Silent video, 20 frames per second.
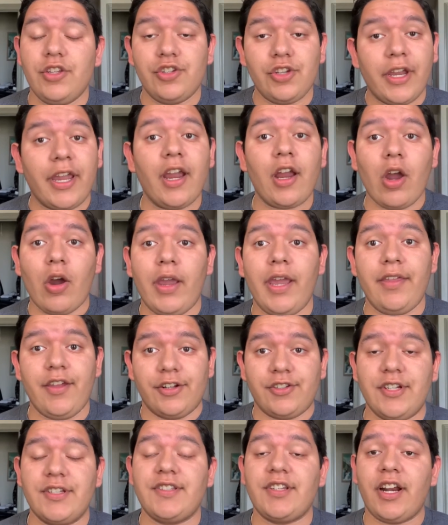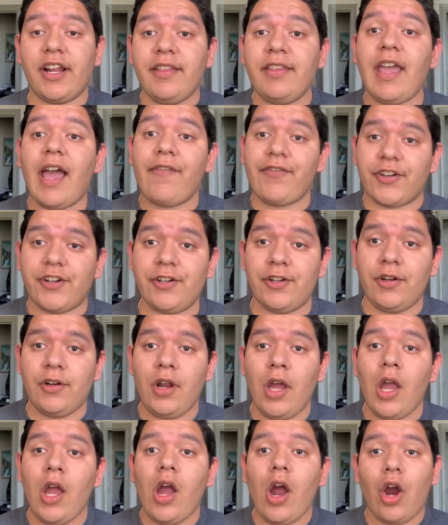You can go either to study in the
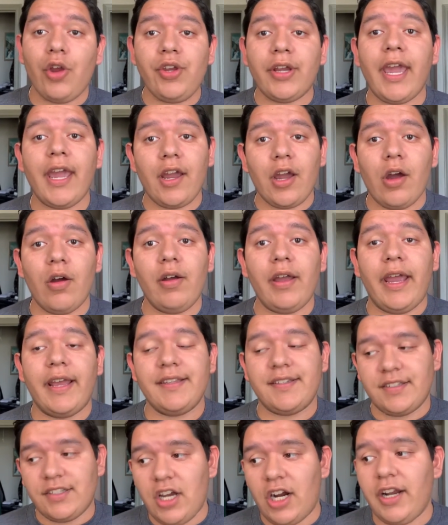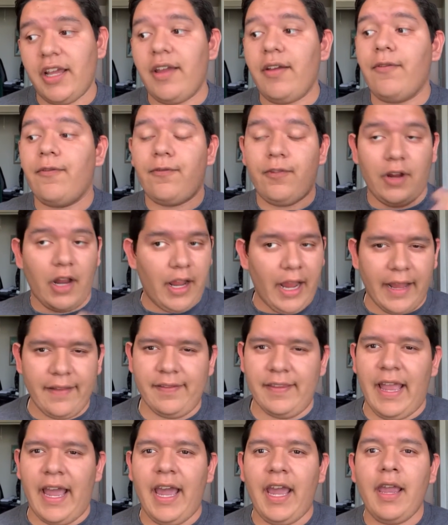afternoon or you can go and study at
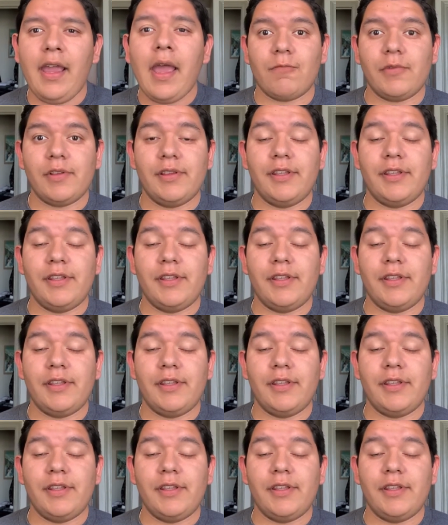night.